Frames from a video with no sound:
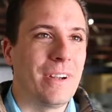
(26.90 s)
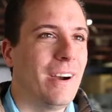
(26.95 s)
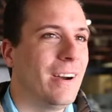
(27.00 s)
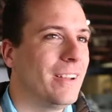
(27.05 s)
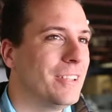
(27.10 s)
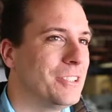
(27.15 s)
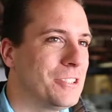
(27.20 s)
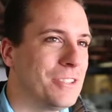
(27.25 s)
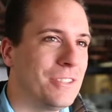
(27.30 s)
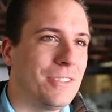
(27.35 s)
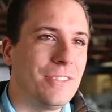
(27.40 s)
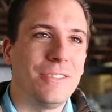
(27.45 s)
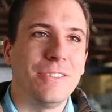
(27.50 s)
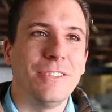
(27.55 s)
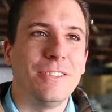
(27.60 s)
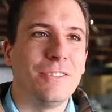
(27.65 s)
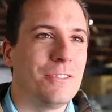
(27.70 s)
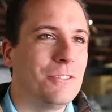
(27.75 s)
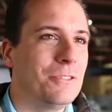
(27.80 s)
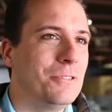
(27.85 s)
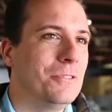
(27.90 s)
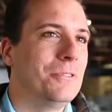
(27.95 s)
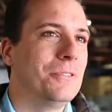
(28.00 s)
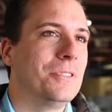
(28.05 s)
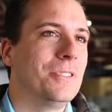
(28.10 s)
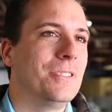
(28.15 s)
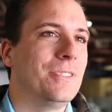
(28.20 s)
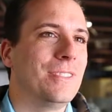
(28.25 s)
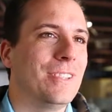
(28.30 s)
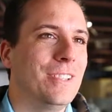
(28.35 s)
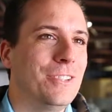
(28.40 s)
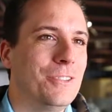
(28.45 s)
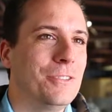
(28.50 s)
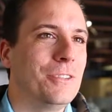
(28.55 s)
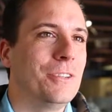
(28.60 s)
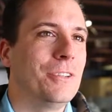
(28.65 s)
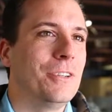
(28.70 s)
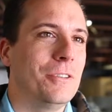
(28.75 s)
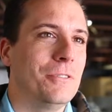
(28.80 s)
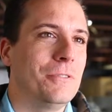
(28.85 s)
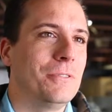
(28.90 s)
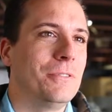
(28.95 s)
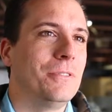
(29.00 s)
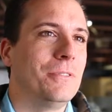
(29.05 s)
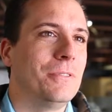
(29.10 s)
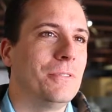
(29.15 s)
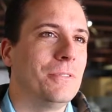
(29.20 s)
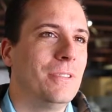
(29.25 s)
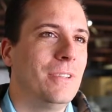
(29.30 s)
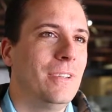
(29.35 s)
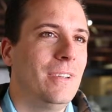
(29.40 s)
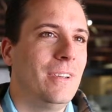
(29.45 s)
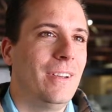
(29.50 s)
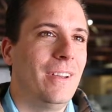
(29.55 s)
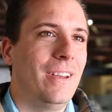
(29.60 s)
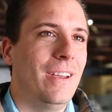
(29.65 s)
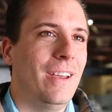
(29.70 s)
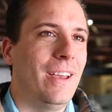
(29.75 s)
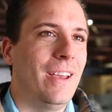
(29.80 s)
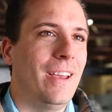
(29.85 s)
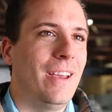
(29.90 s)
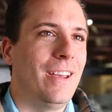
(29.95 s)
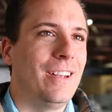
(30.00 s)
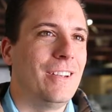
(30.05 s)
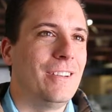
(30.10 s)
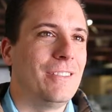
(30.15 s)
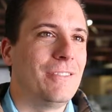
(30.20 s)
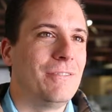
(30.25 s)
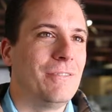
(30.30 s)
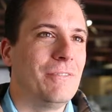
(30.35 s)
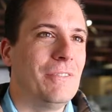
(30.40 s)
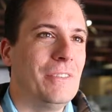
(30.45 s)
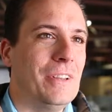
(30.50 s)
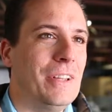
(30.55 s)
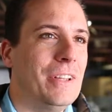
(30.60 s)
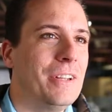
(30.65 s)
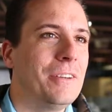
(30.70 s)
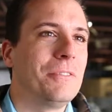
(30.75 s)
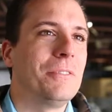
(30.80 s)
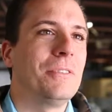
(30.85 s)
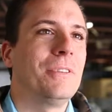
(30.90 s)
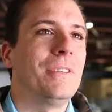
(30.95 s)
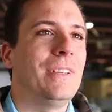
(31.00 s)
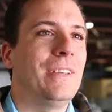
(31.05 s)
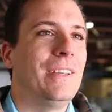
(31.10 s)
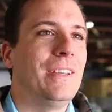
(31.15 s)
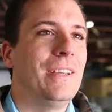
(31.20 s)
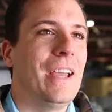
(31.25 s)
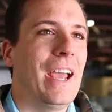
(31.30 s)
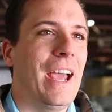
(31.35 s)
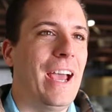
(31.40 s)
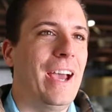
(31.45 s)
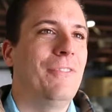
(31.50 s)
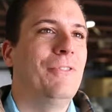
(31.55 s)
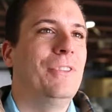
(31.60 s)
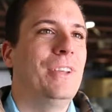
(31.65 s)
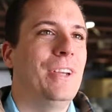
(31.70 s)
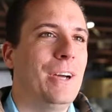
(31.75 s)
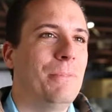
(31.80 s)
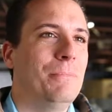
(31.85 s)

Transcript: colleges, institutions that you can go to and literally have the